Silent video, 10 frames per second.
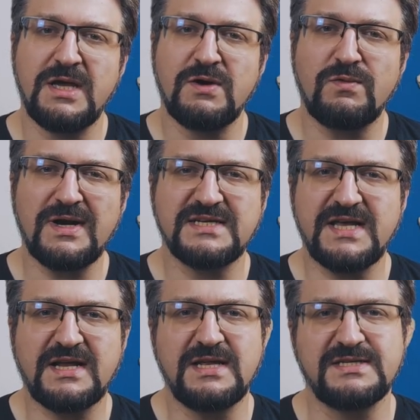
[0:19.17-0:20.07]
what
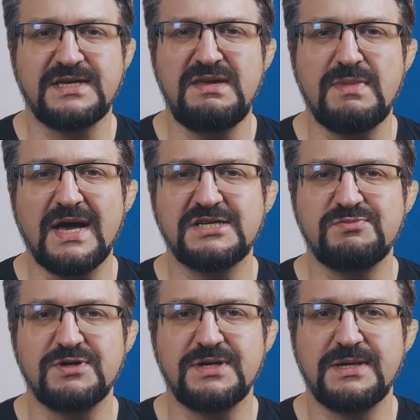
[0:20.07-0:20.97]
exactly is a HEMA
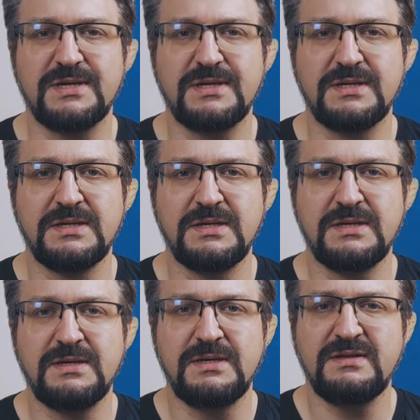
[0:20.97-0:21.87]
expert?
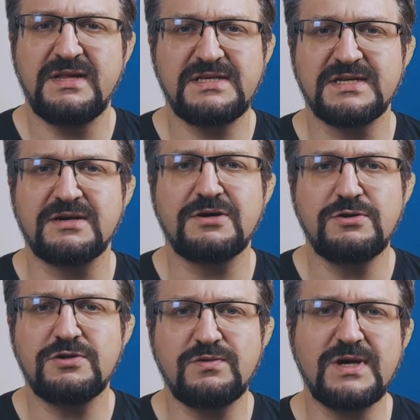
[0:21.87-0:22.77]
That's a
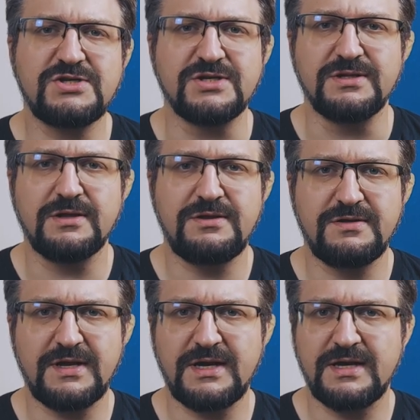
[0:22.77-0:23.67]
good question, don't you
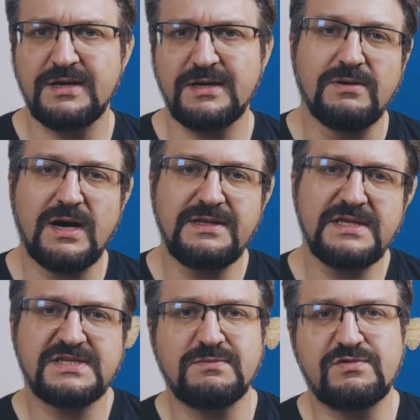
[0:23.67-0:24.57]
think? I
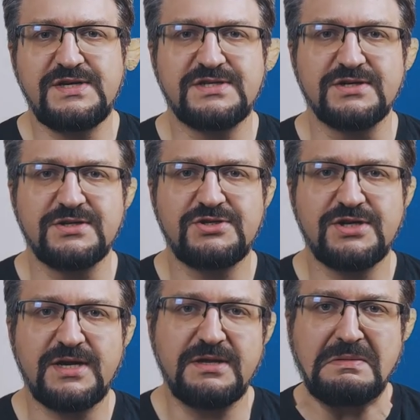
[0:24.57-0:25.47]
did some research
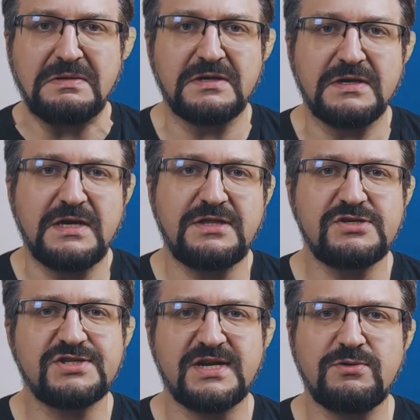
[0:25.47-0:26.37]
and it
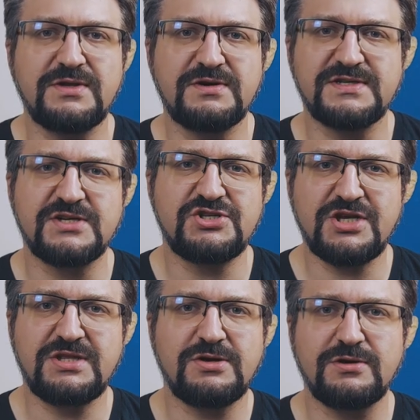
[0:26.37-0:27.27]
turns out there is a
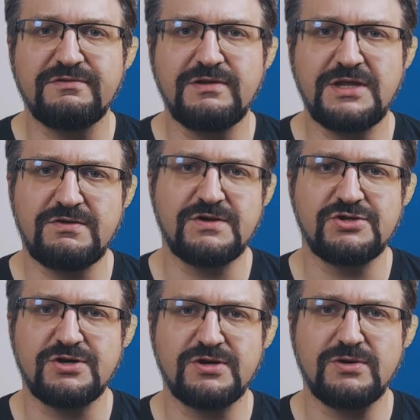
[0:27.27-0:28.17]
shit ton of
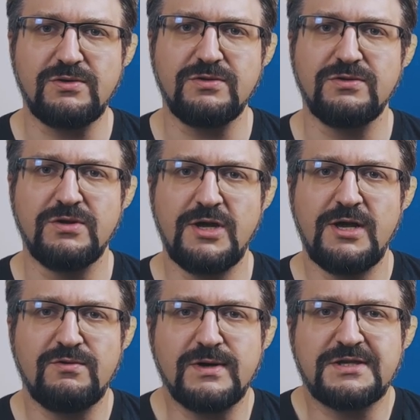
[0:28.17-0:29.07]
literature on
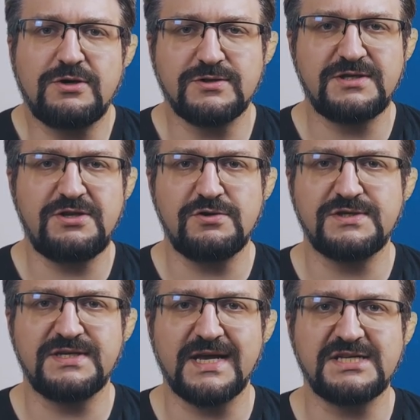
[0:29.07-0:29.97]
what
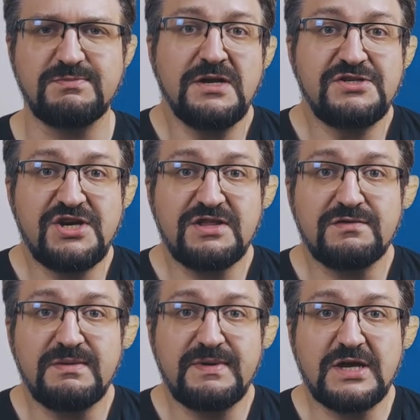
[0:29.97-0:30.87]
constitutes an expert,
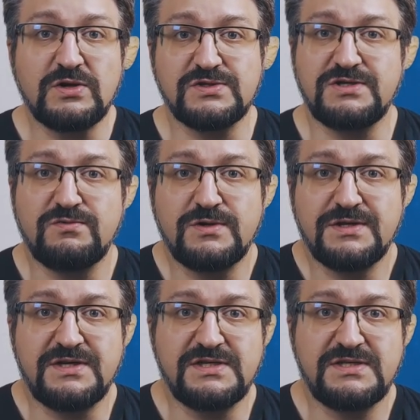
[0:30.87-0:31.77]
generally because the
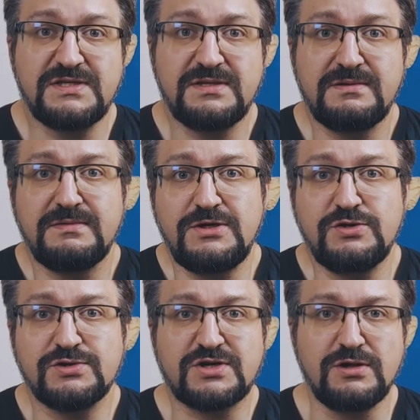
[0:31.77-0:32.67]
word is
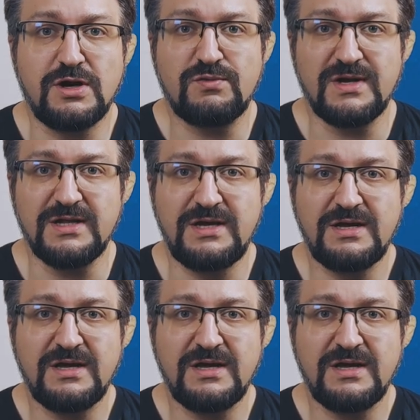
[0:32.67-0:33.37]
used colloquially